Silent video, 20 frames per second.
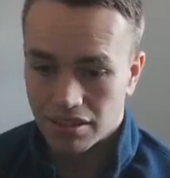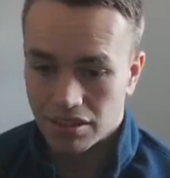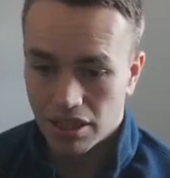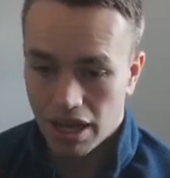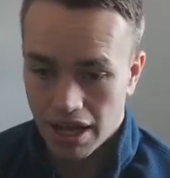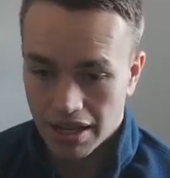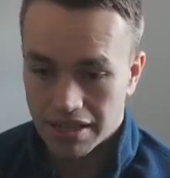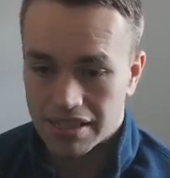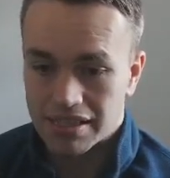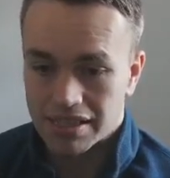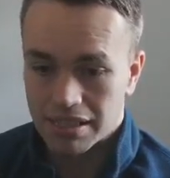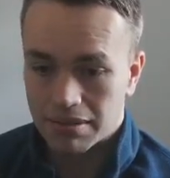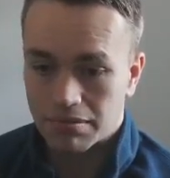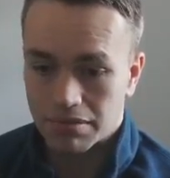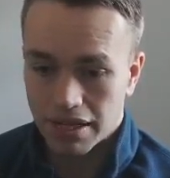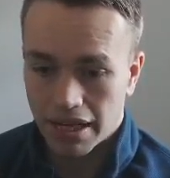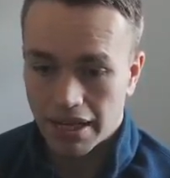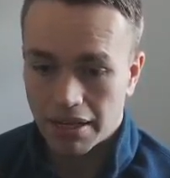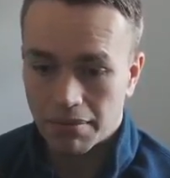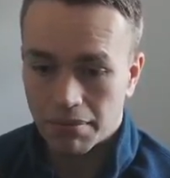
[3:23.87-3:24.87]
at the same
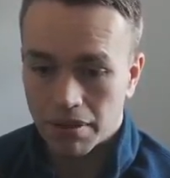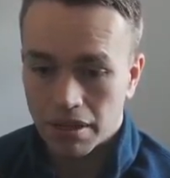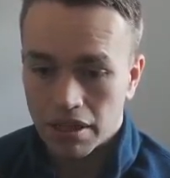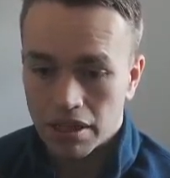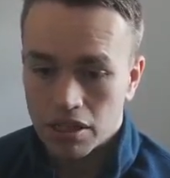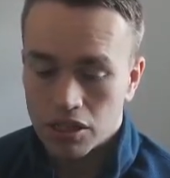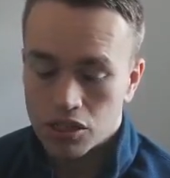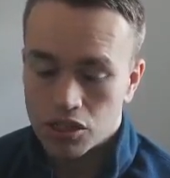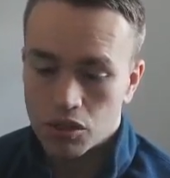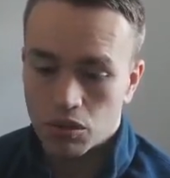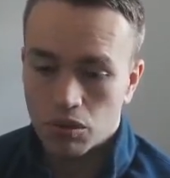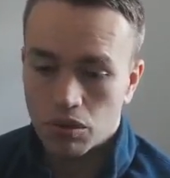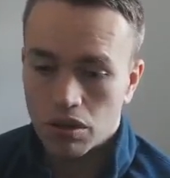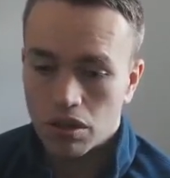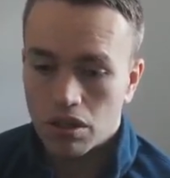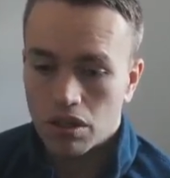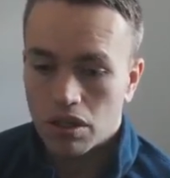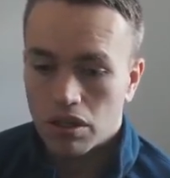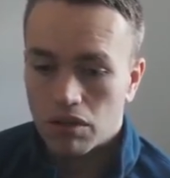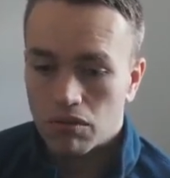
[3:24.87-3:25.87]
time. So
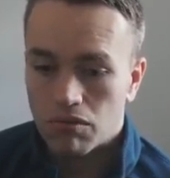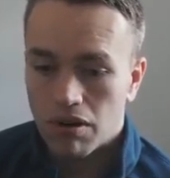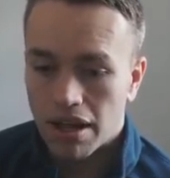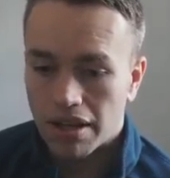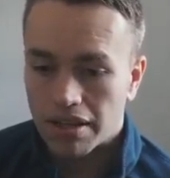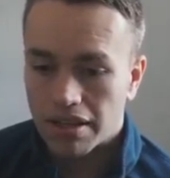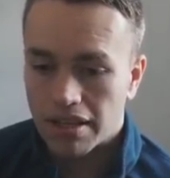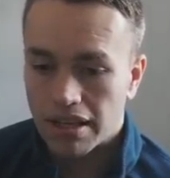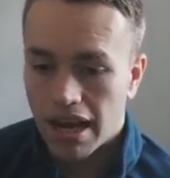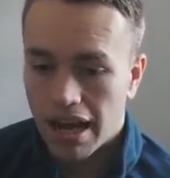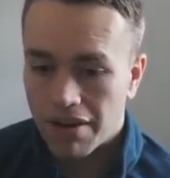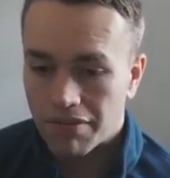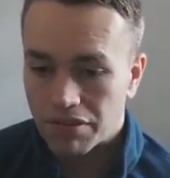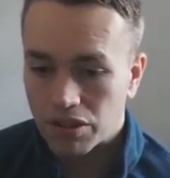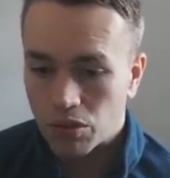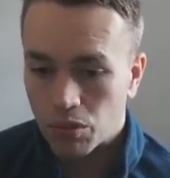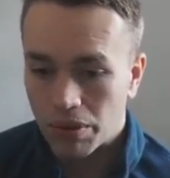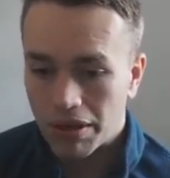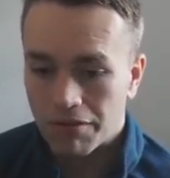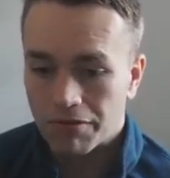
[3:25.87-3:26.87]
rather than having to
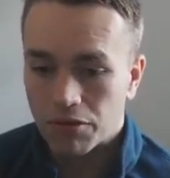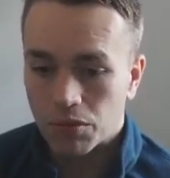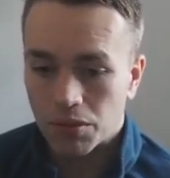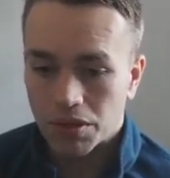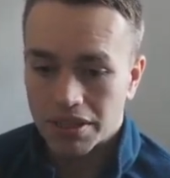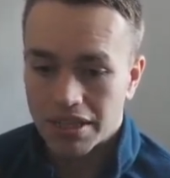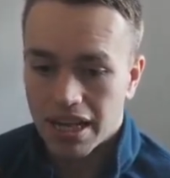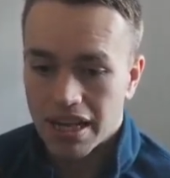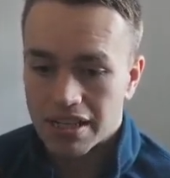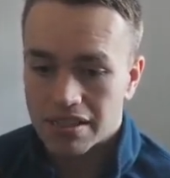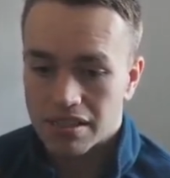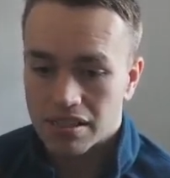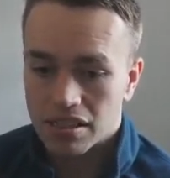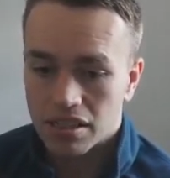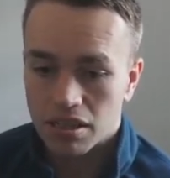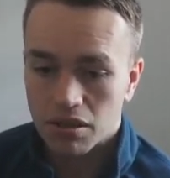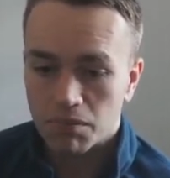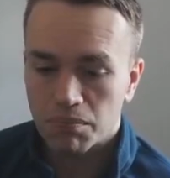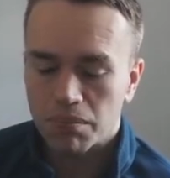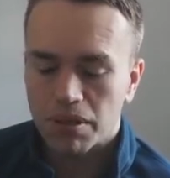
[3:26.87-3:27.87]
wait for one task to
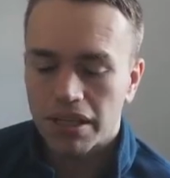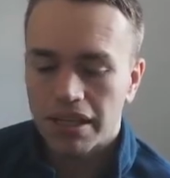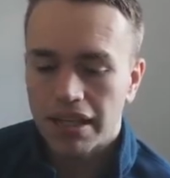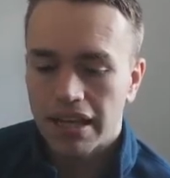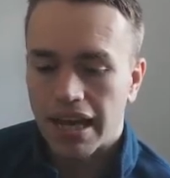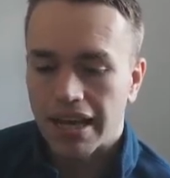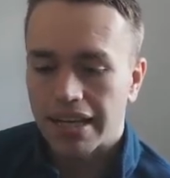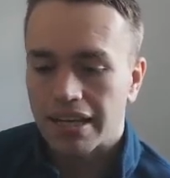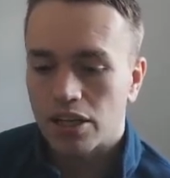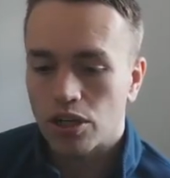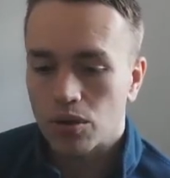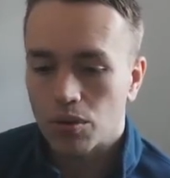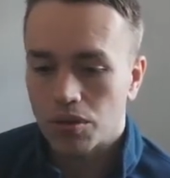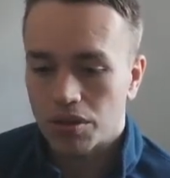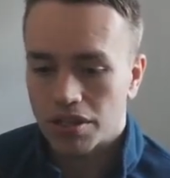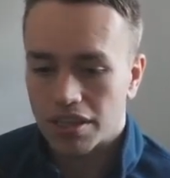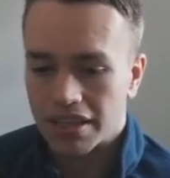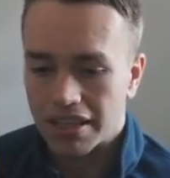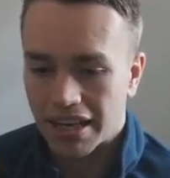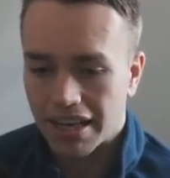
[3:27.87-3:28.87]
complete, I can go on
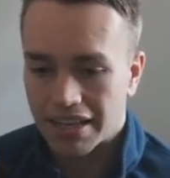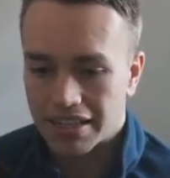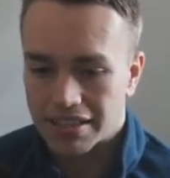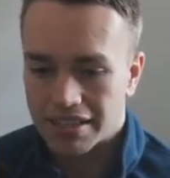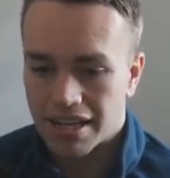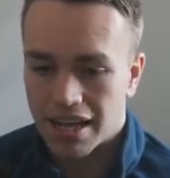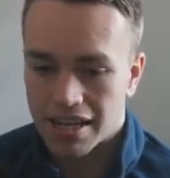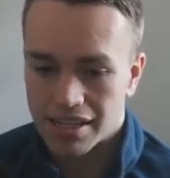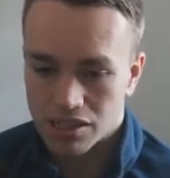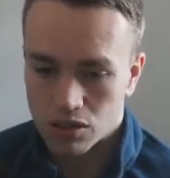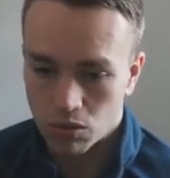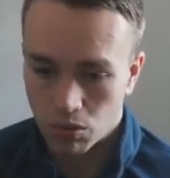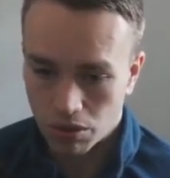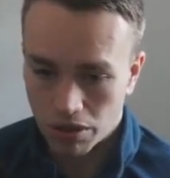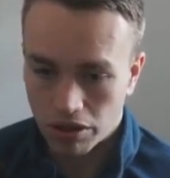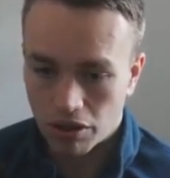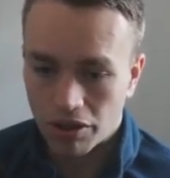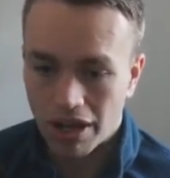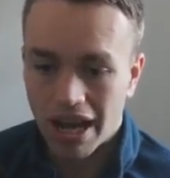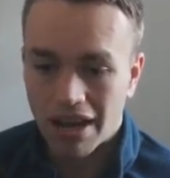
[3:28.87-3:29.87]
to the next task
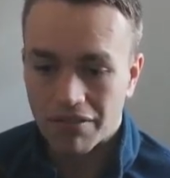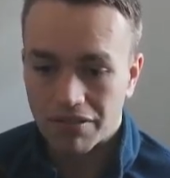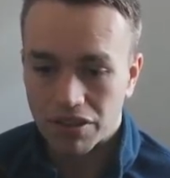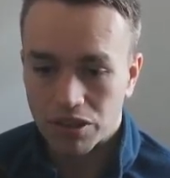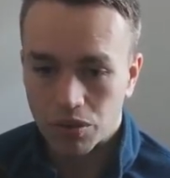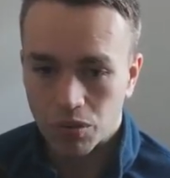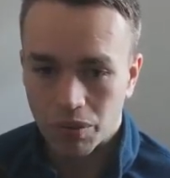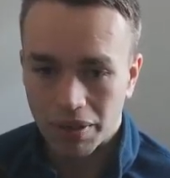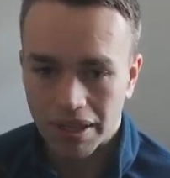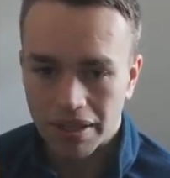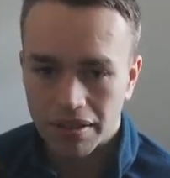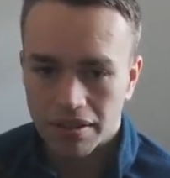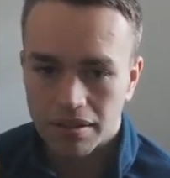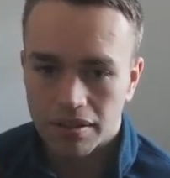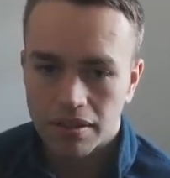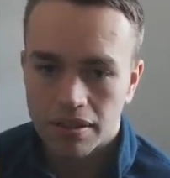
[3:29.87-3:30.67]
without having to wait.